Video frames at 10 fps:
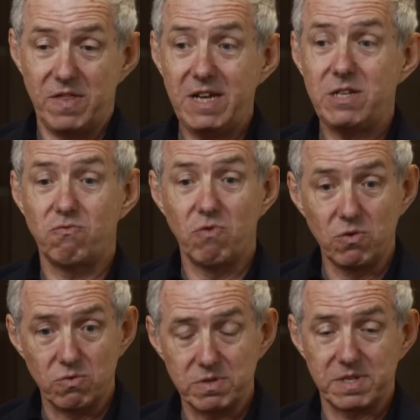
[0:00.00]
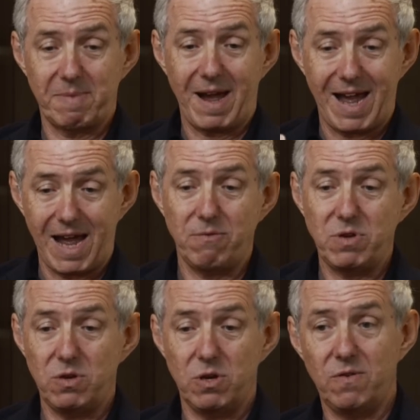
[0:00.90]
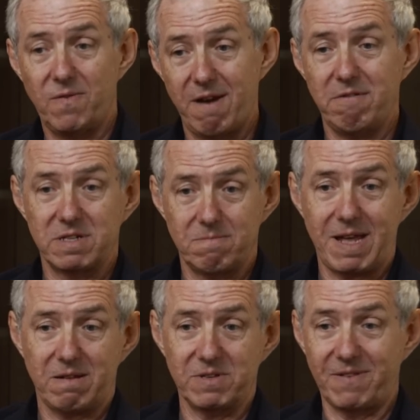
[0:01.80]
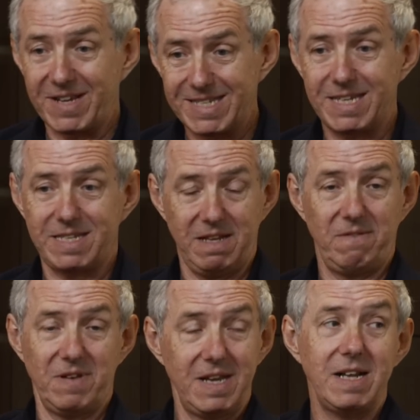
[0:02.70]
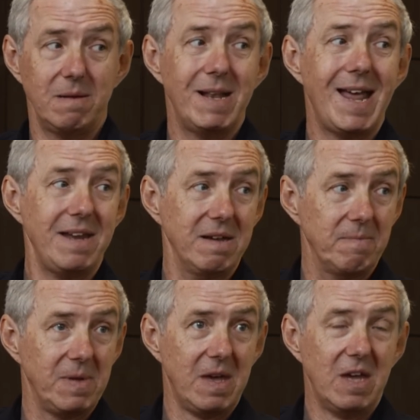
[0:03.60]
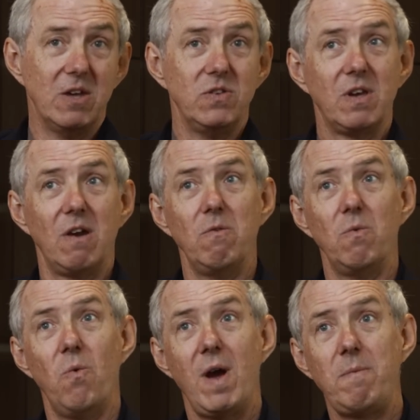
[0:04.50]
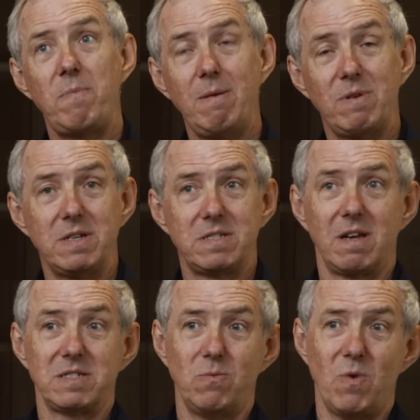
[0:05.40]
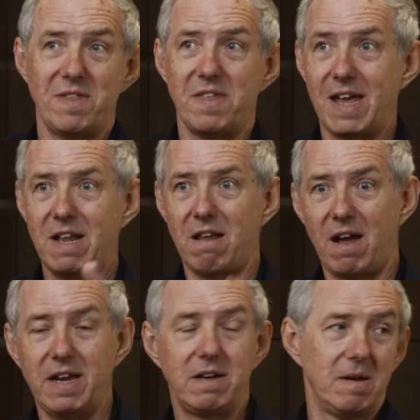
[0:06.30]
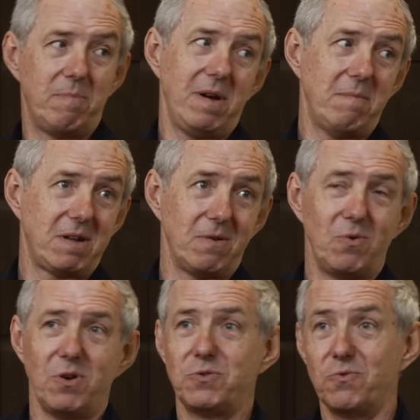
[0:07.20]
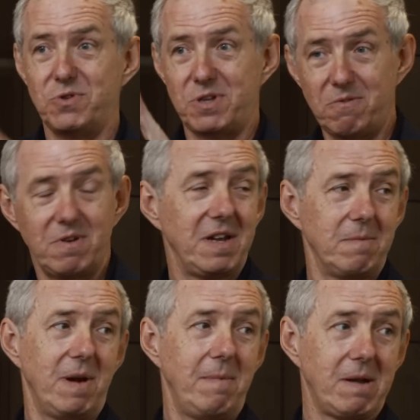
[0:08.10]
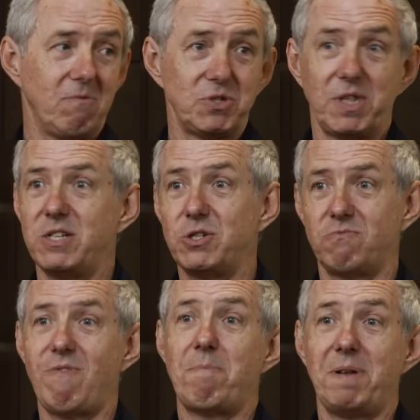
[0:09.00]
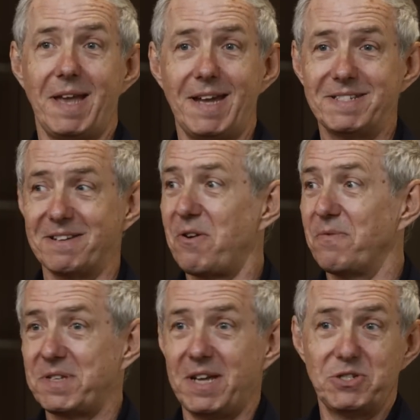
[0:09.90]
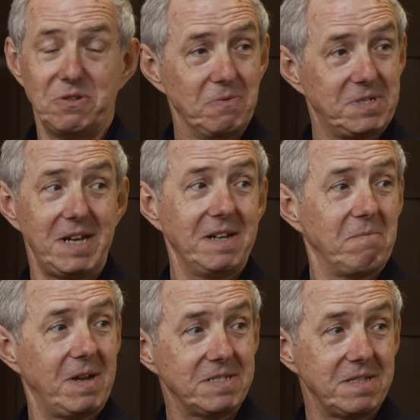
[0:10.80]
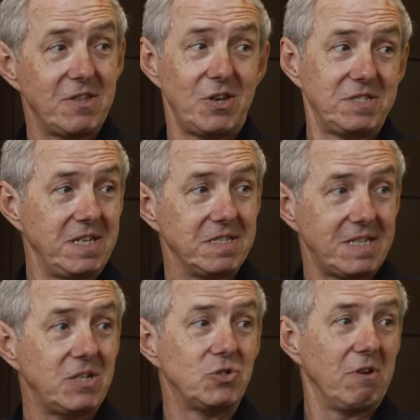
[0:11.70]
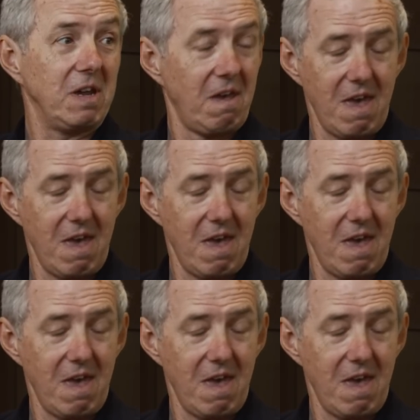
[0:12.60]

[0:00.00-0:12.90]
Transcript: these rules about how you use various metals have existed for nearly a millennium. So when people are discussing whether they like a bimetal watch or don't like a bimetal watch, they're just replicating a conversation that was taking place in the 13th century.